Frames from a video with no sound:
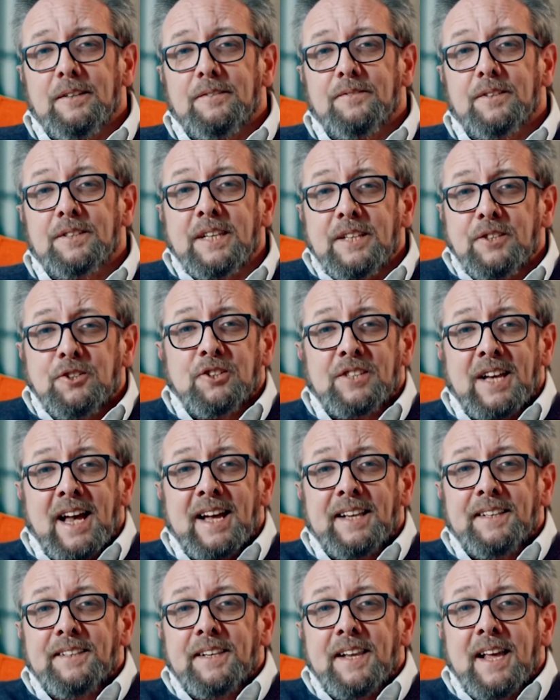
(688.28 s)
The teacher's
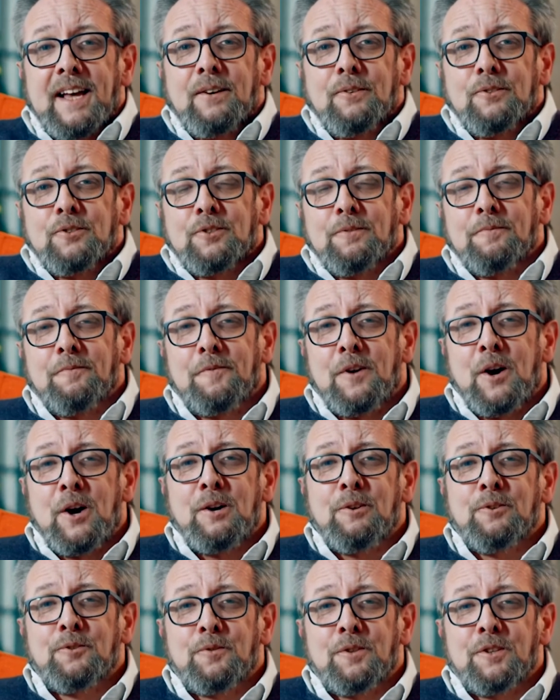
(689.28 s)
handed out some
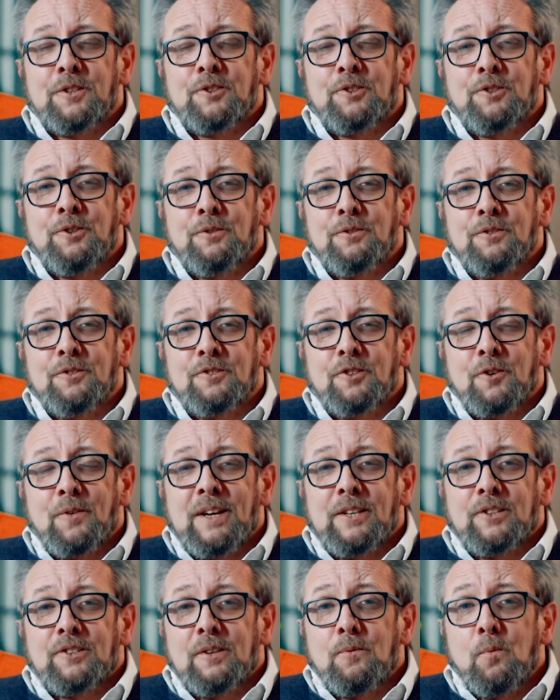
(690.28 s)
files for the students to
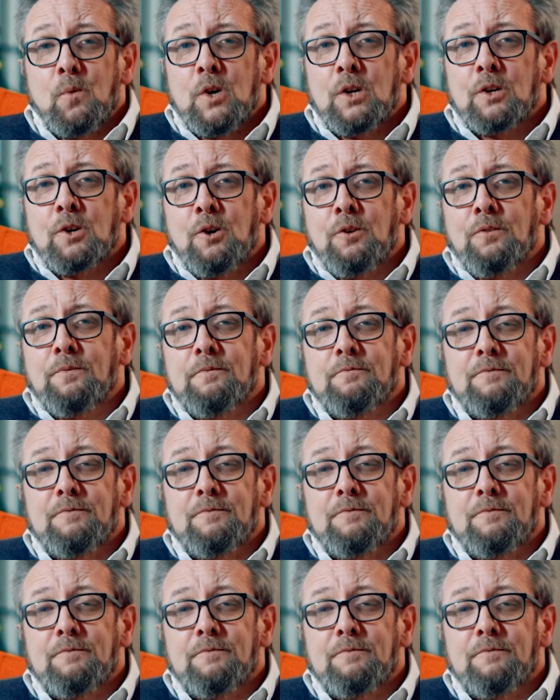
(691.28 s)
actually work on,